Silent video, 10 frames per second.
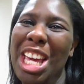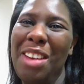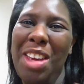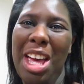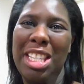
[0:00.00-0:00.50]

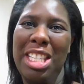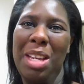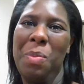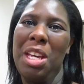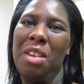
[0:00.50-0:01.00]
Gave y'all a
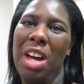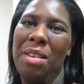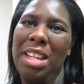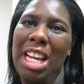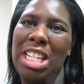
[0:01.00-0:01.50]
sneak peek of
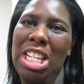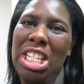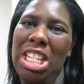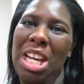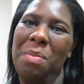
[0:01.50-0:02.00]
our
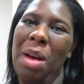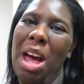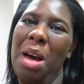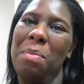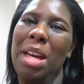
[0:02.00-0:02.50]
relationship.
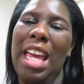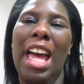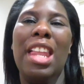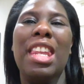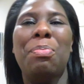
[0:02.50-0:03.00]
Um, but
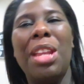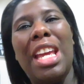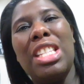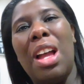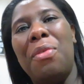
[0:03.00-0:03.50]
yeah,
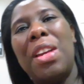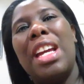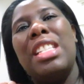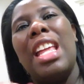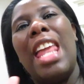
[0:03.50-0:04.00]
please don't
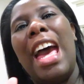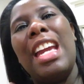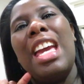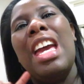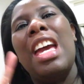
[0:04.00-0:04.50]
forget to
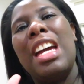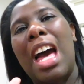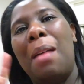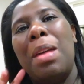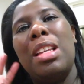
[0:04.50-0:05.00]
like,
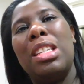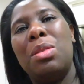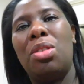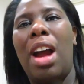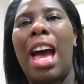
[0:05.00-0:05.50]
comment,
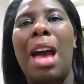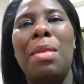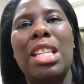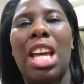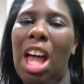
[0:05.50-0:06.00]
subscribe,
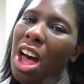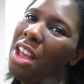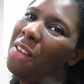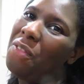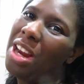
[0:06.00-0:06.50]
and tell
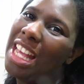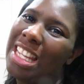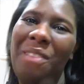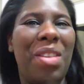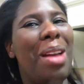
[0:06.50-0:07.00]
all your
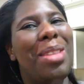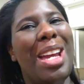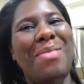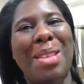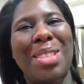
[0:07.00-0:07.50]
friends and
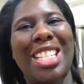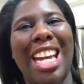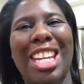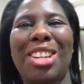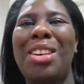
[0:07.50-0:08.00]
family about my
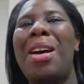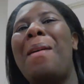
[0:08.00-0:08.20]
channel.